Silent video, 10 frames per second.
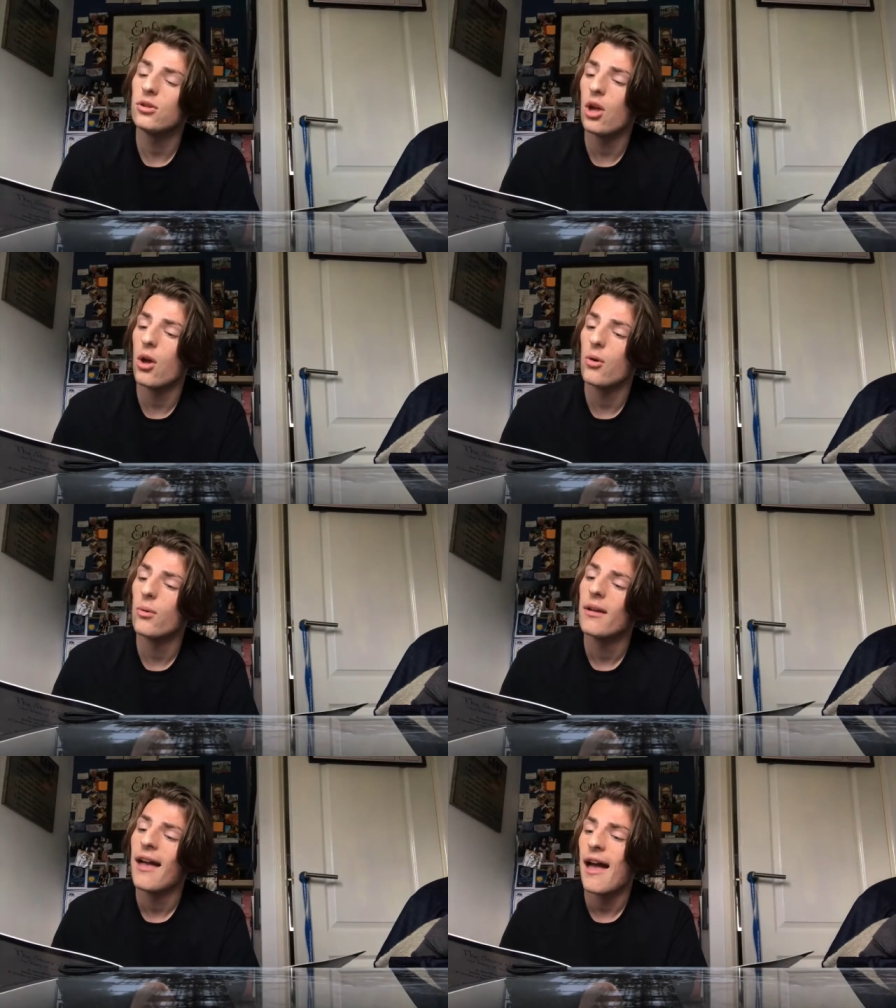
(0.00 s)

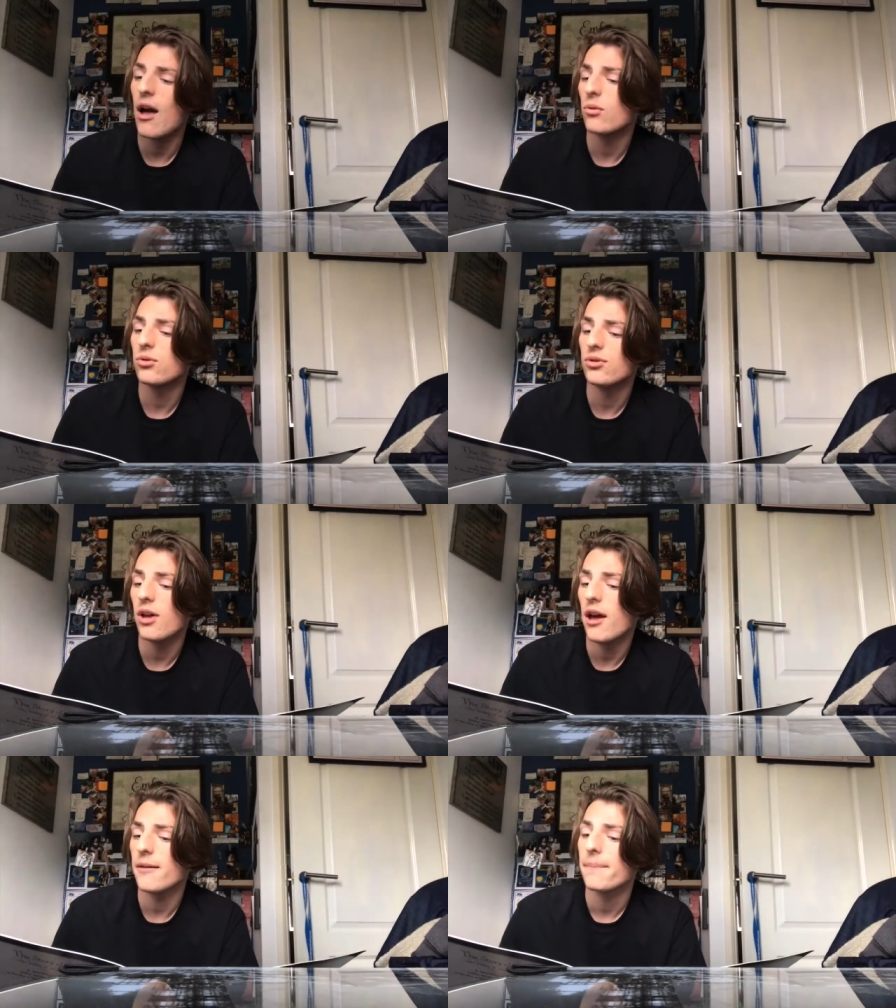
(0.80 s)
No, how
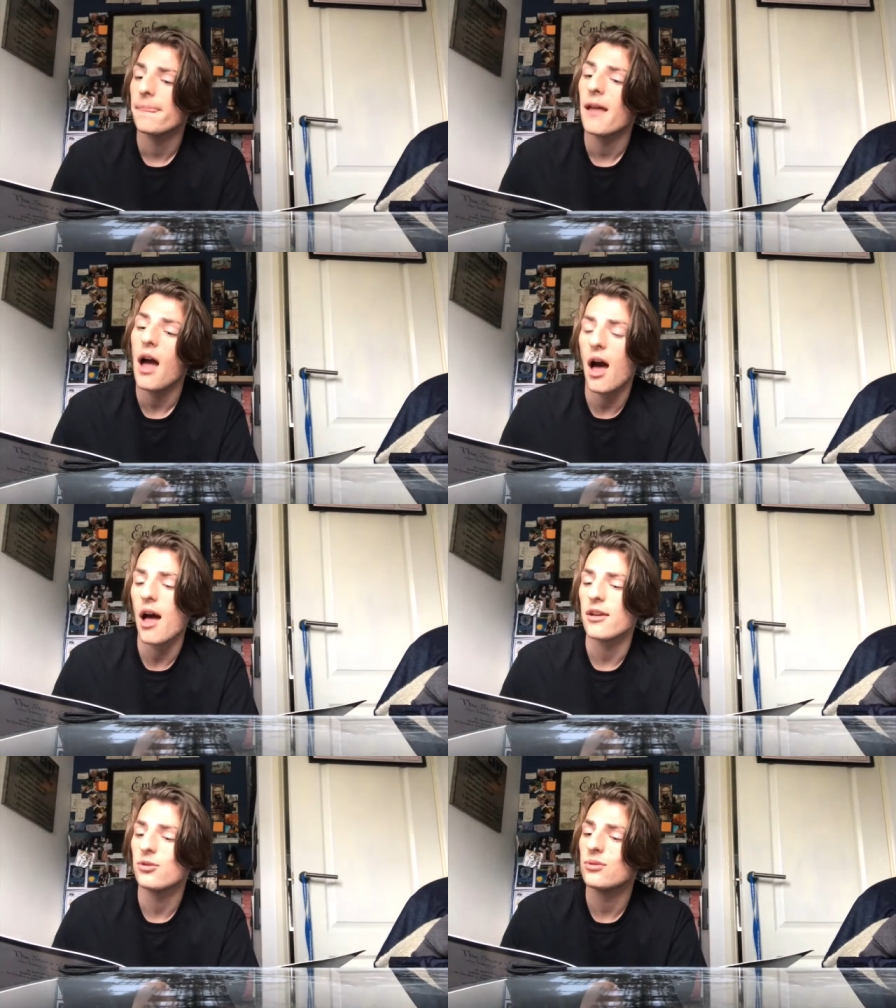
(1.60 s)
could I? I